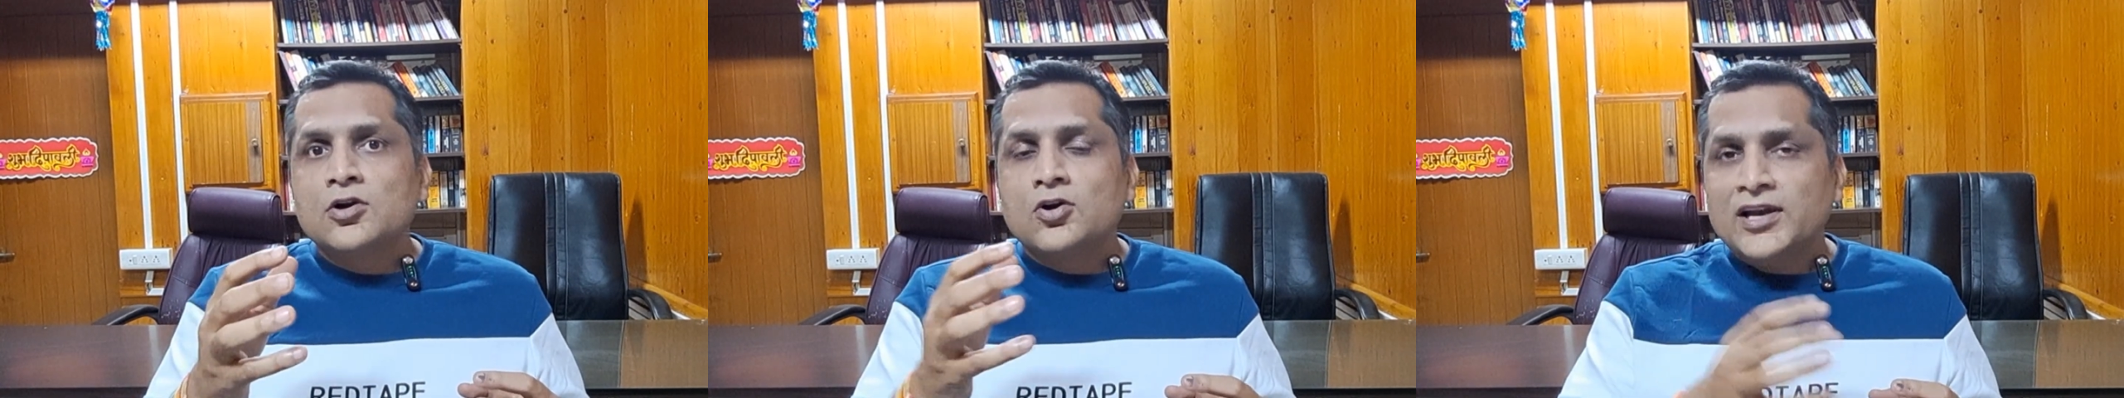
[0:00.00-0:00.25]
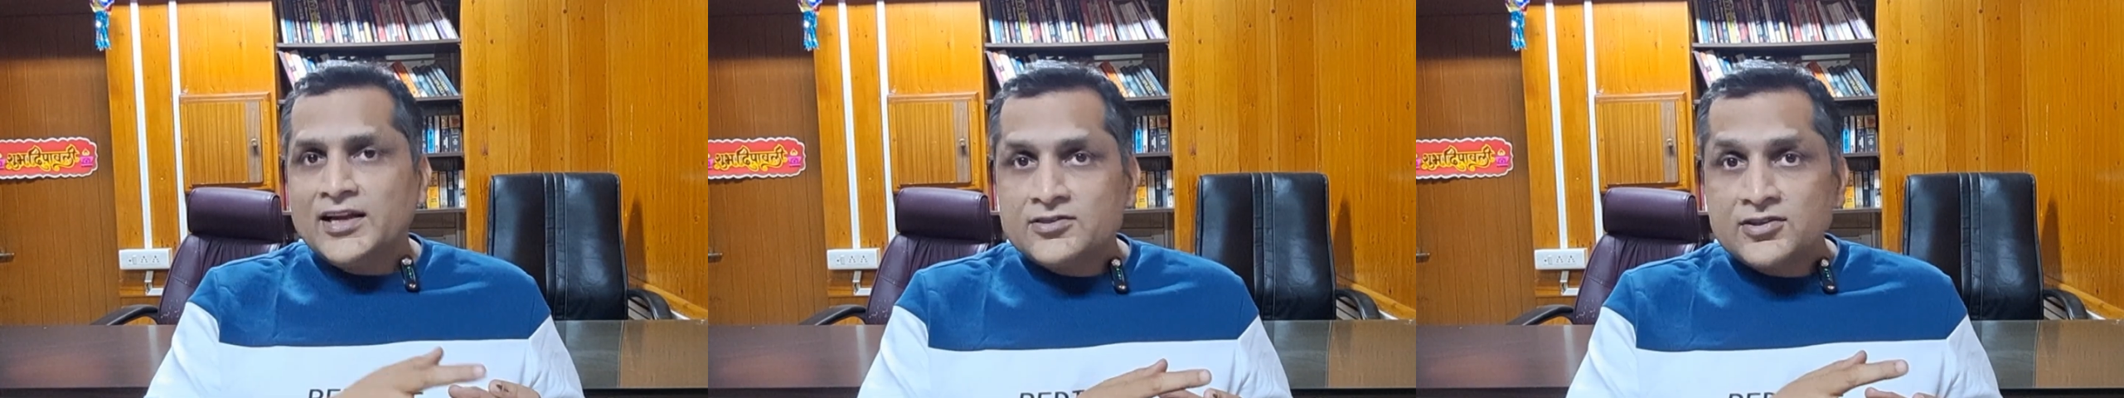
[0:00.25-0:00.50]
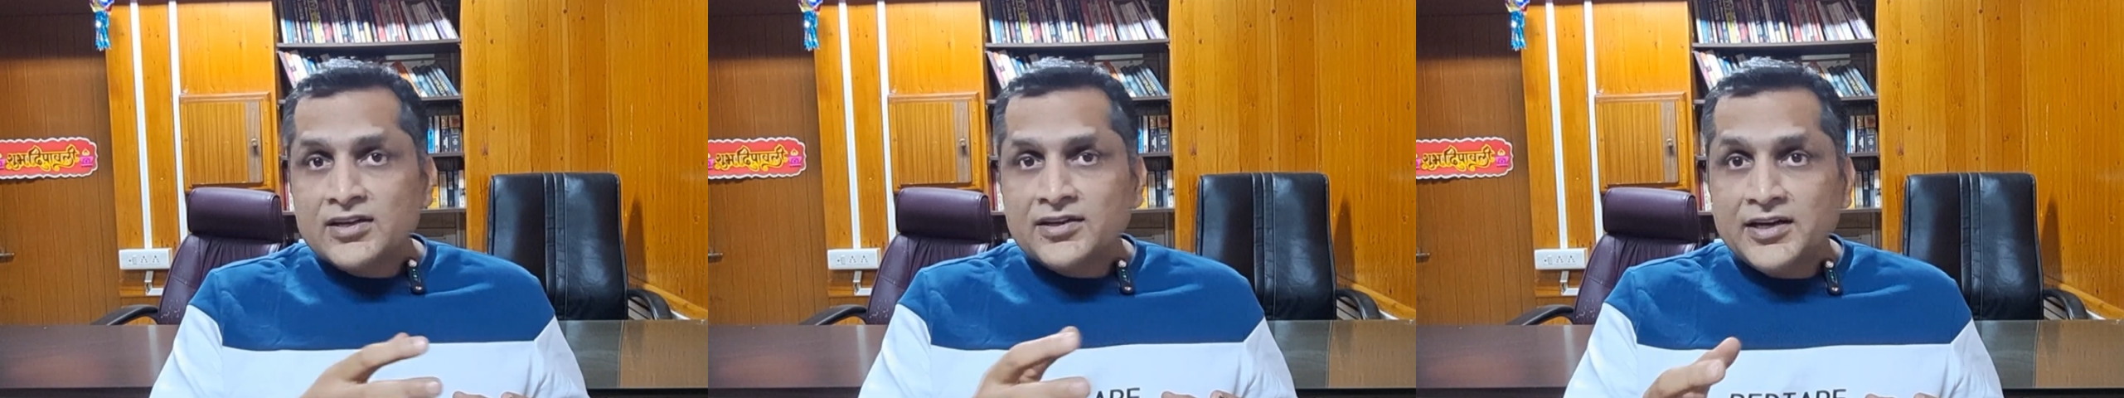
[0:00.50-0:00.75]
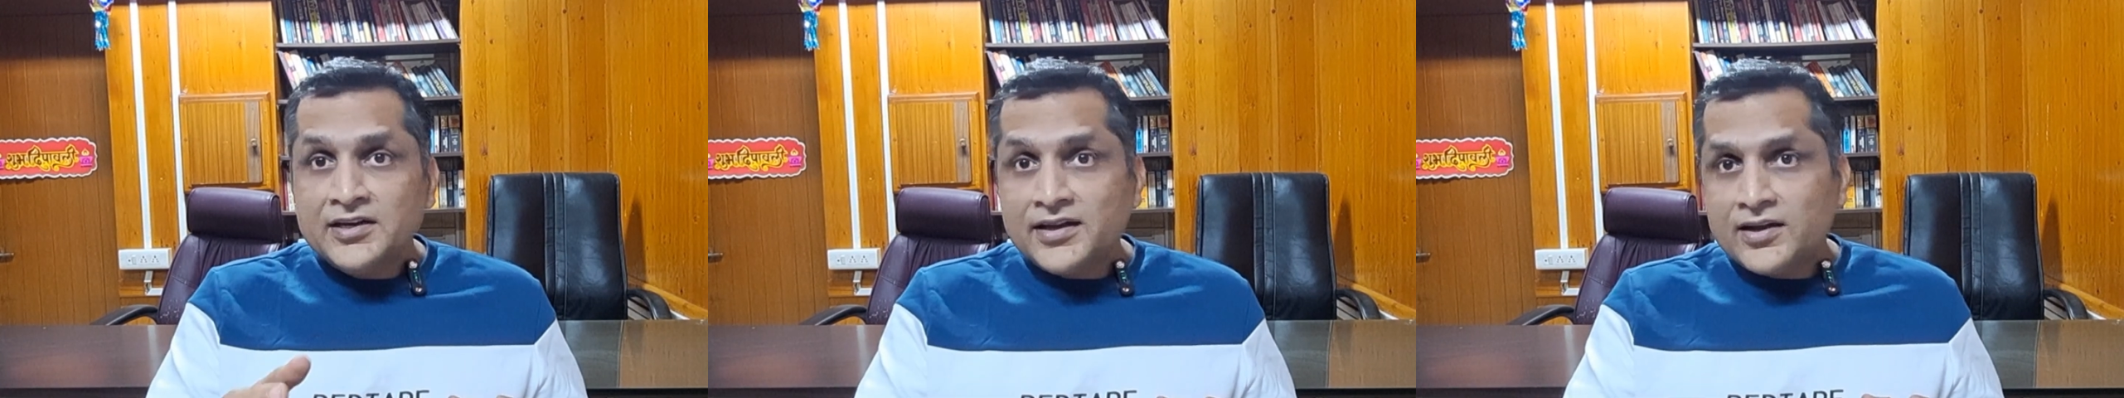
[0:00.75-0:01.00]
Olectra
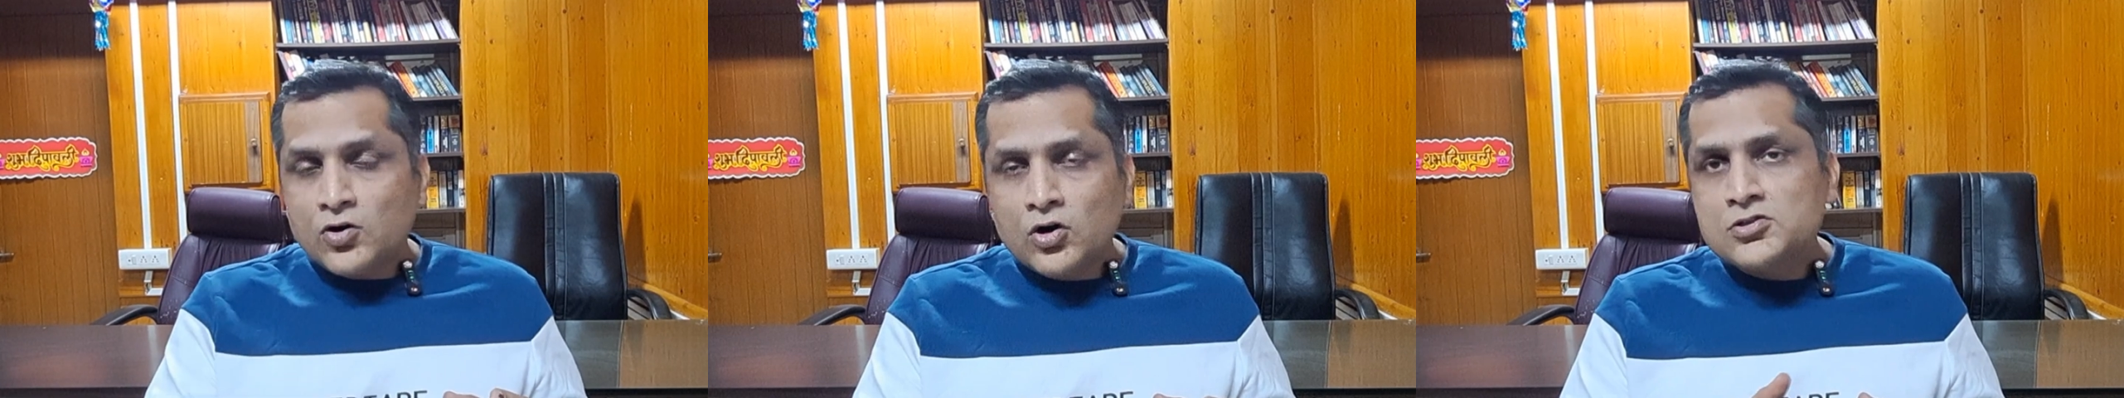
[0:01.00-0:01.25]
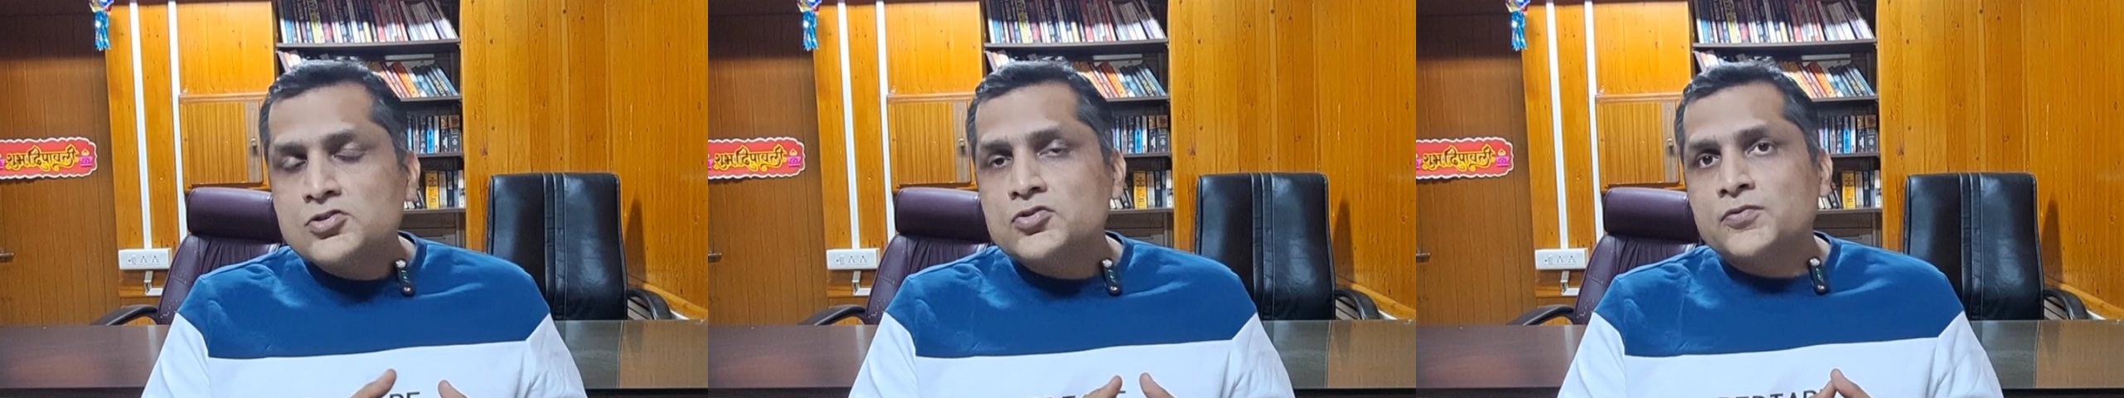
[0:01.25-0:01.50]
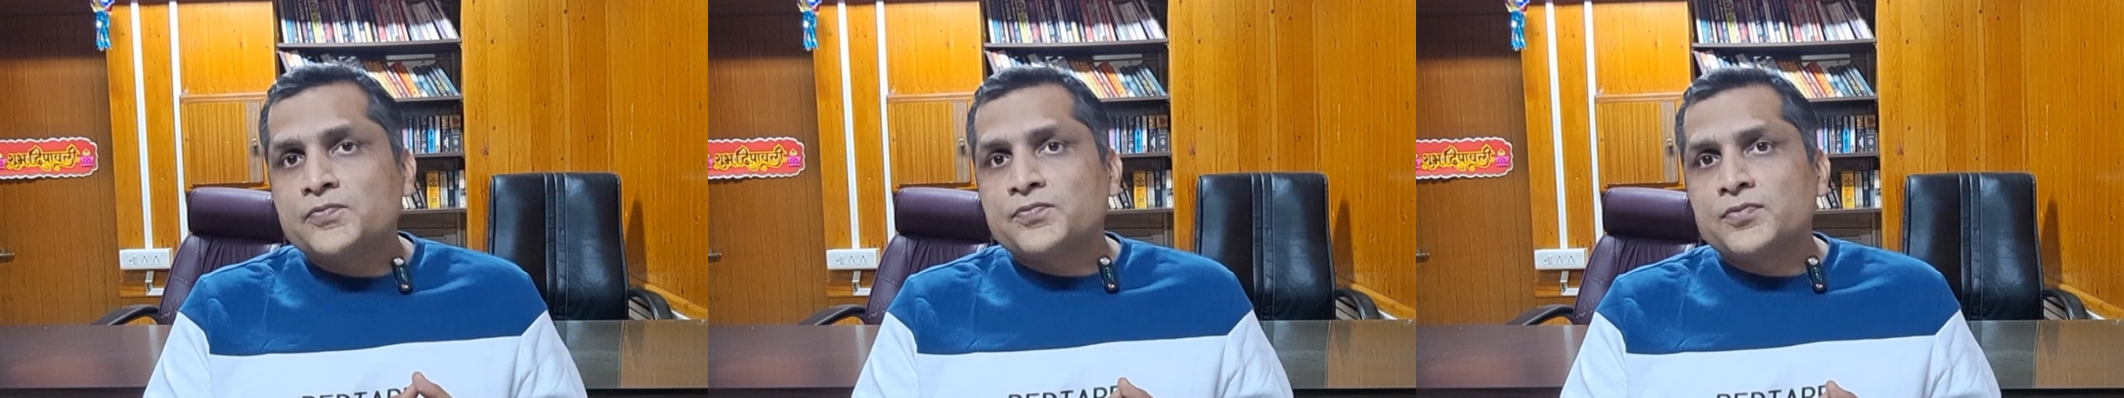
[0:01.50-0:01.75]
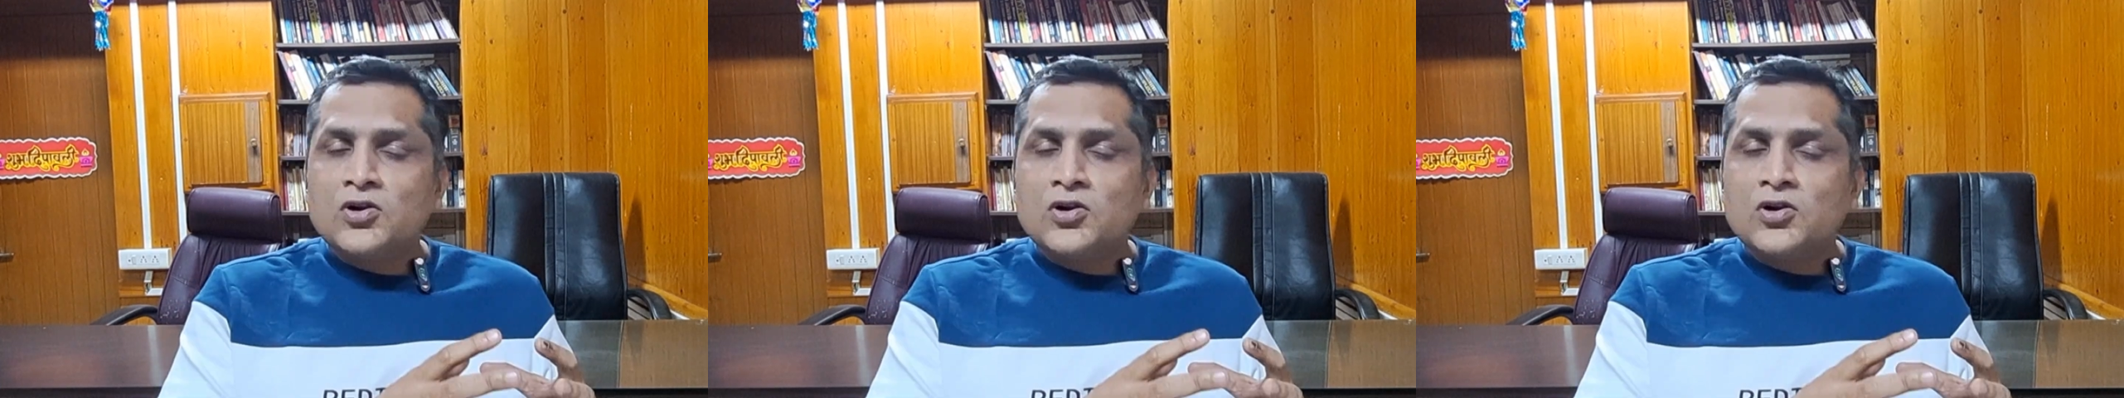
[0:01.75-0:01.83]
Greentech also.